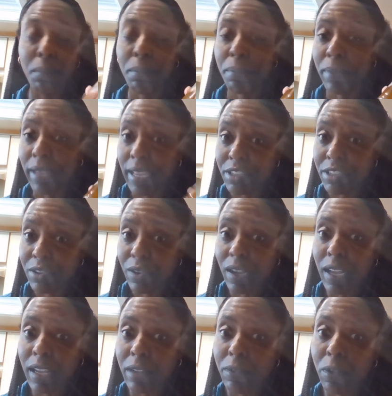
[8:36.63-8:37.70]
bless your
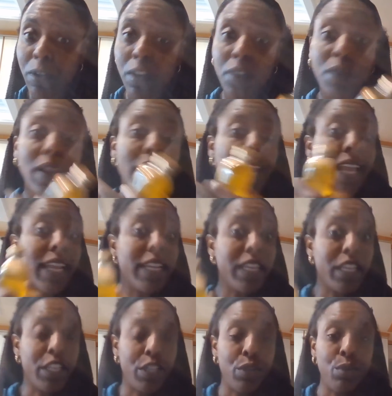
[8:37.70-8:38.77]
olive oil and
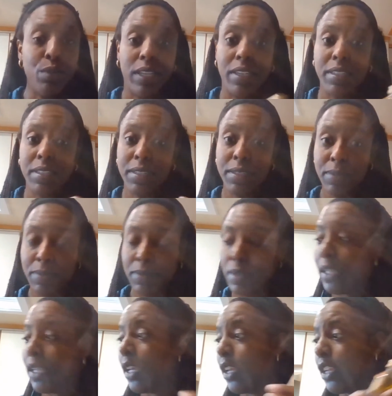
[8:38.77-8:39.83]
use it.
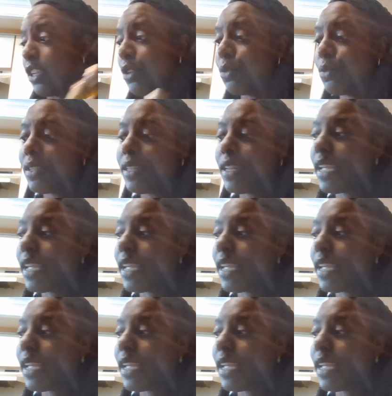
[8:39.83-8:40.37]
Use it